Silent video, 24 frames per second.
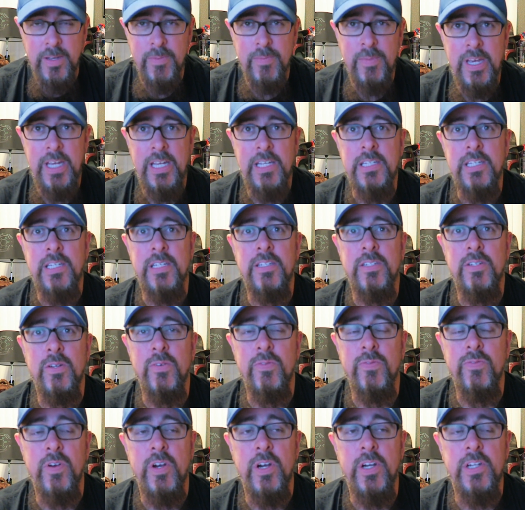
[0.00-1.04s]
amazing so
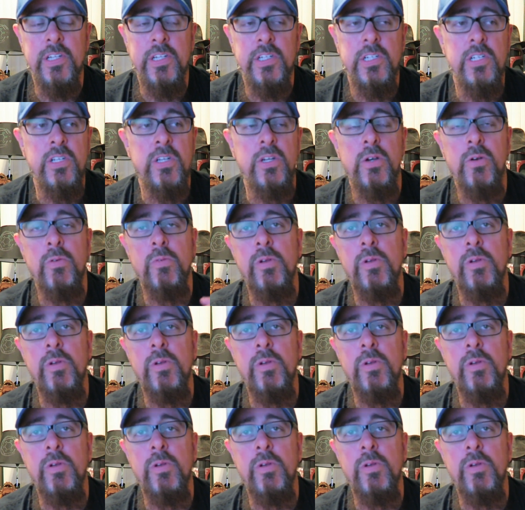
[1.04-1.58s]
far this year.